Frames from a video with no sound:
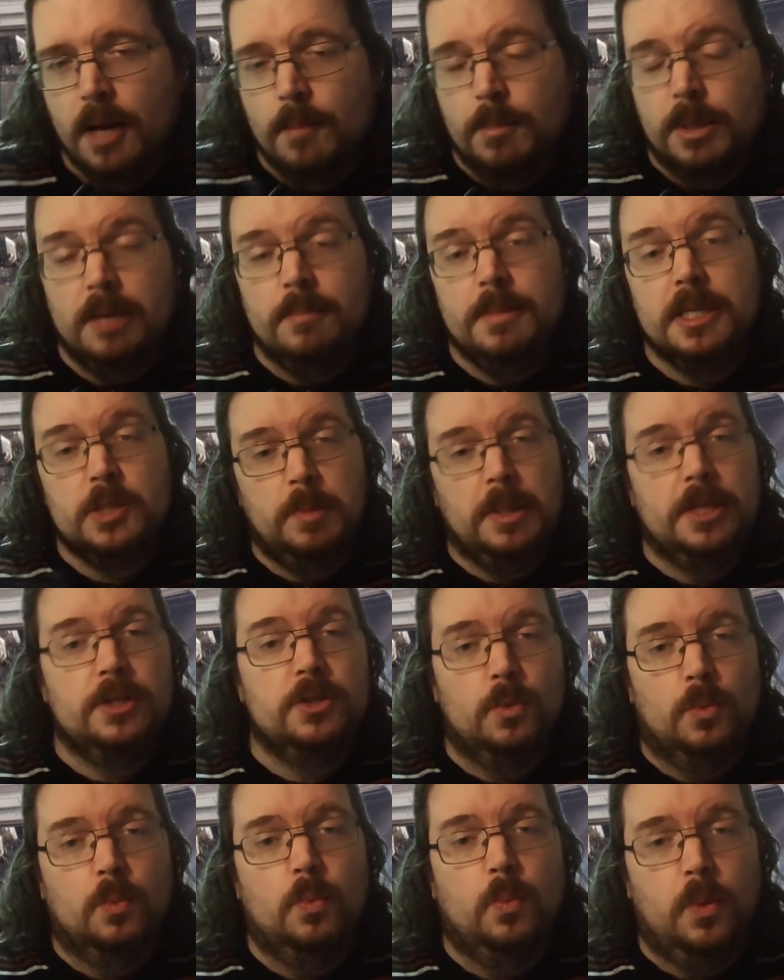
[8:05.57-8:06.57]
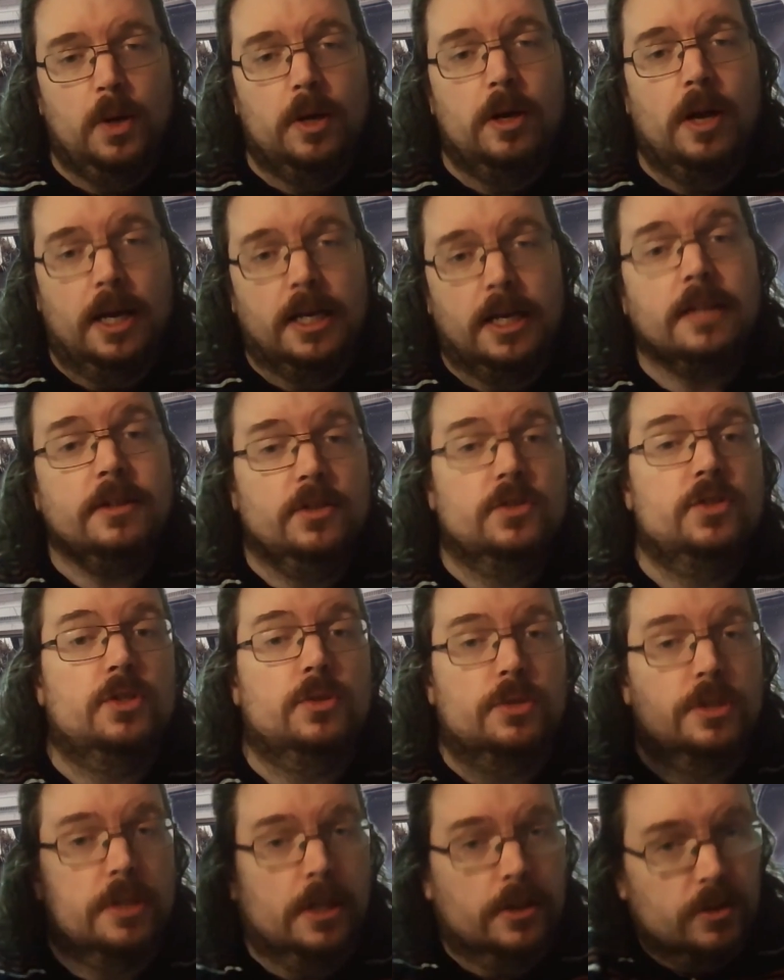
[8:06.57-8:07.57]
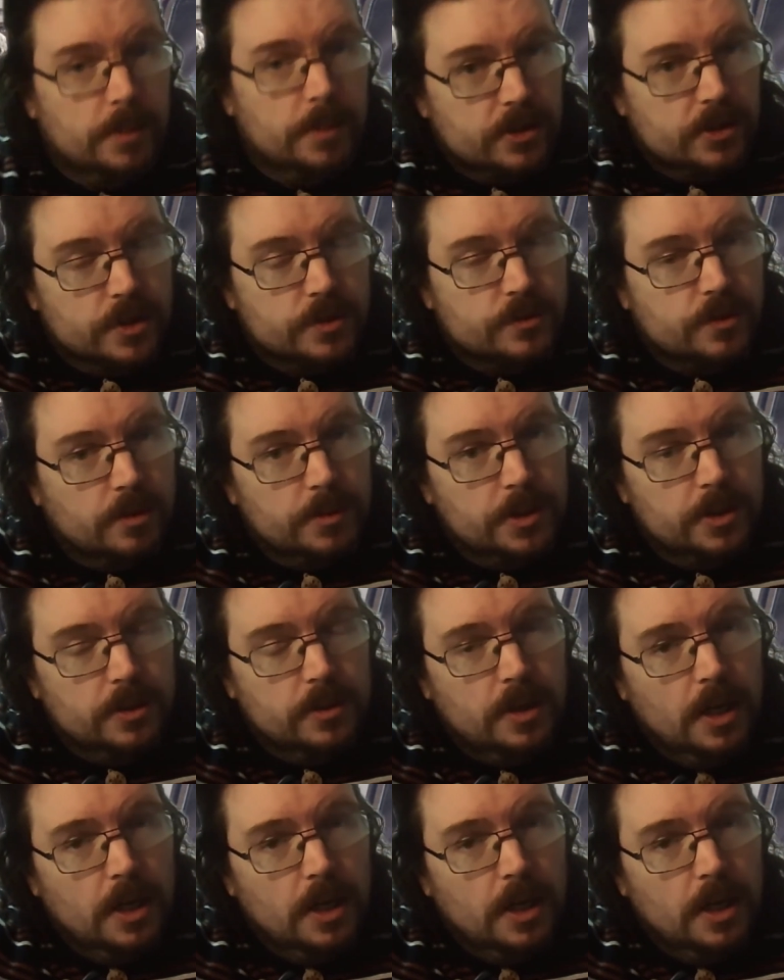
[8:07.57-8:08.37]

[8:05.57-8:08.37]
But let me explain to you where I got these 2 psychometrics from,